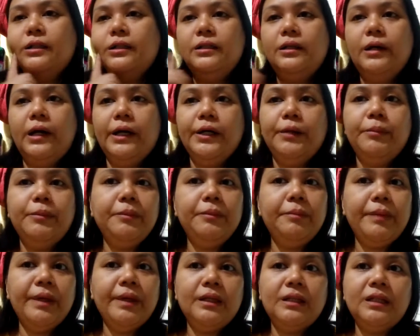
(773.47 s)

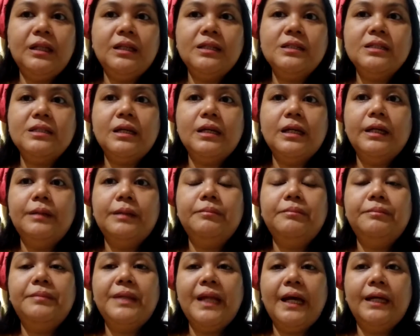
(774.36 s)
diamond paintings that I'm
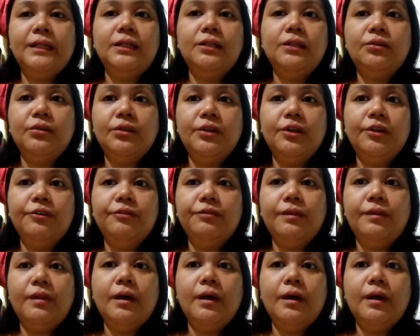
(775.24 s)
planning to give